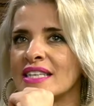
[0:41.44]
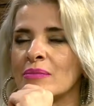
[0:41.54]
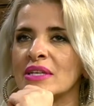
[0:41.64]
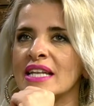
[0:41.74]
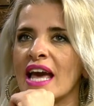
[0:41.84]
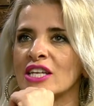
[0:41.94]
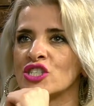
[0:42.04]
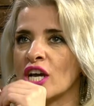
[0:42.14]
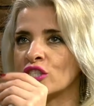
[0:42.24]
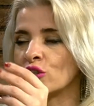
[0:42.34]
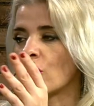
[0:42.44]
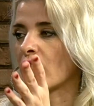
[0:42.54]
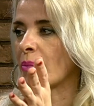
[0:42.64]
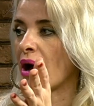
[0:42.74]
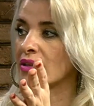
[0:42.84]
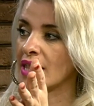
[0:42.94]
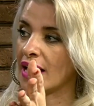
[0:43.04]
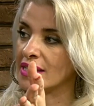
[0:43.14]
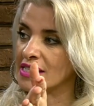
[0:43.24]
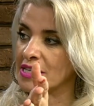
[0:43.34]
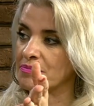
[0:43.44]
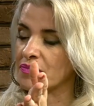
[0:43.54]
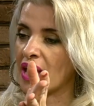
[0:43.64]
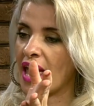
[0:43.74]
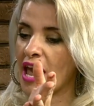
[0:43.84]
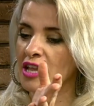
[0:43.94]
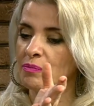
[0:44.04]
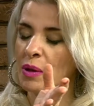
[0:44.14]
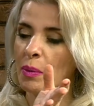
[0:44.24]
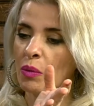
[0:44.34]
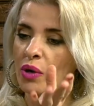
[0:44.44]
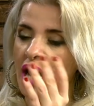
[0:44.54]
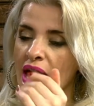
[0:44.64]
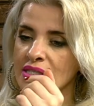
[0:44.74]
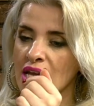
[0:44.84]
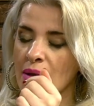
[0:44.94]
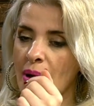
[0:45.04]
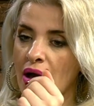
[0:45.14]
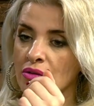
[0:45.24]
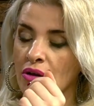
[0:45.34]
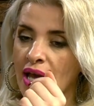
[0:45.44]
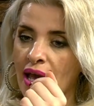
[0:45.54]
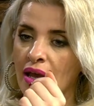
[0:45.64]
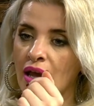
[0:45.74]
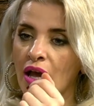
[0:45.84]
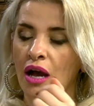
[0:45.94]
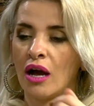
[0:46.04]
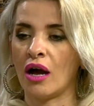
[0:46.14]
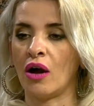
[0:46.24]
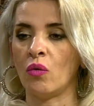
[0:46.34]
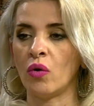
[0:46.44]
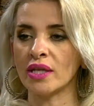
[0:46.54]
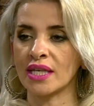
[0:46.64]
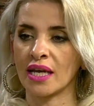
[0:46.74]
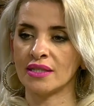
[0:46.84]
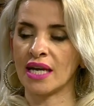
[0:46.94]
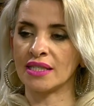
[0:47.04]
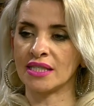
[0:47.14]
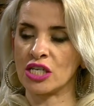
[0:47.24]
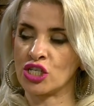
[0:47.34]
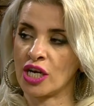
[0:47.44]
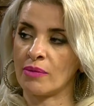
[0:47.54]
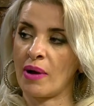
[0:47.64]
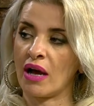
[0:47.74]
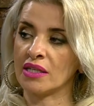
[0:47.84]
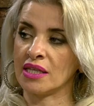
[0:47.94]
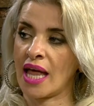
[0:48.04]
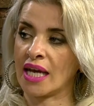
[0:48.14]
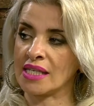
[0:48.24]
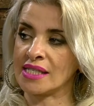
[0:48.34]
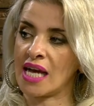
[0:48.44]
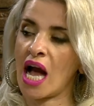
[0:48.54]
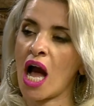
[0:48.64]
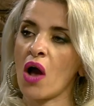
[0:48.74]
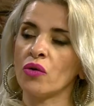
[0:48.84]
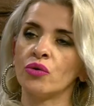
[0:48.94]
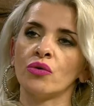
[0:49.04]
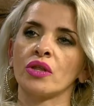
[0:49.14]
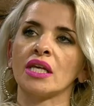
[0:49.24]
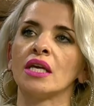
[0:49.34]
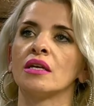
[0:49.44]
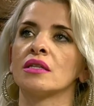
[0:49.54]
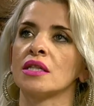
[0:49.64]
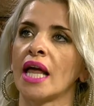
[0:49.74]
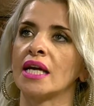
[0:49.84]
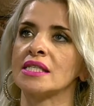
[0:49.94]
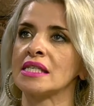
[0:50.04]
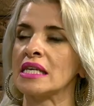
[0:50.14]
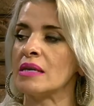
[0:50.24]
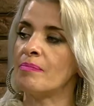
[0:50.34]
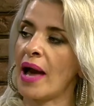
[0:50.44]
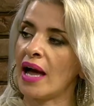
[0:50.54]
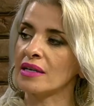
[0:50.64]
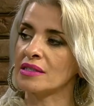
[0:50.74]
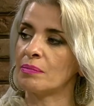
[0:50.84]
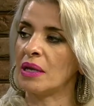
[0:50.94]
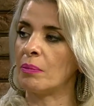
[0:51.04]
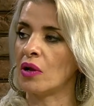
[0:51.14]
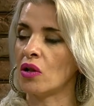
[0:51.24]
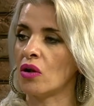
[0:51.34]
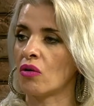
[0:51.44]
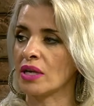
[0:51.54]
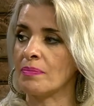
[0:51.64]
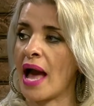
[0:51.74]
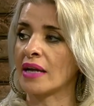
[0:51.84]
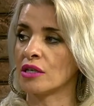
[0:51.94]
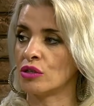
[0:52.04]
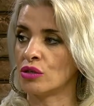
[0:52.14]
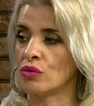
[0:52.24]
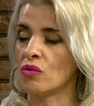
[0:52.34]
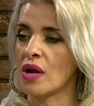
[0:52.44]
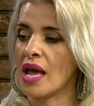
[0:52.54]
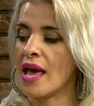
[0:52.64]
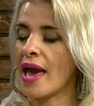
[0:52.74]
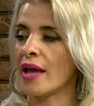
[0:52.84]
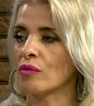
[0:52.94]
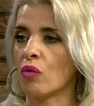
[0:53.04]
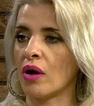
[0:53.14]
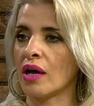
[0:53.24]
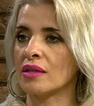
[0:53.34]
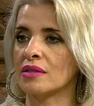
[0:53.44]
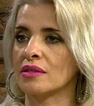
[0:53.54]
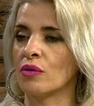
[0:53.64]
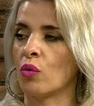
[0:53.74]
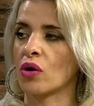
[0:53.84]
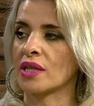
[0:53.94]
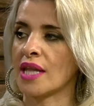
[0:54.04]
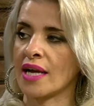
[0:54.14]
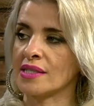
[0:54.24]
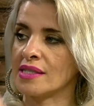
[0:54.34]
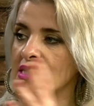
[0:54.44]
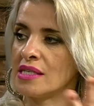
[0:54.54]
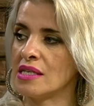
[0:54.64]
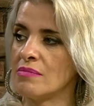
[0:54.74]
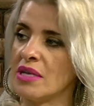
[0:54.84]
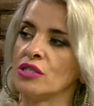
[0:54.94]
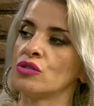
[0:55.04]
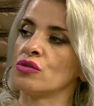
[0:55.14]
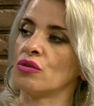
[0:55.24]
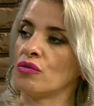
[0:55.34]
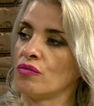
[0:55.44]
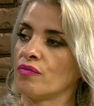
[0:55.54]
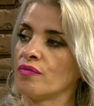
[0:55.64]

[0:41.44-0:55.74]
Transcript: time didn't have a chance to talk about legacy, and people were asking about, okay, what can Dante share about the legacy? How do you think the legacy impacts people or impacted you, and what the word legacy means to you?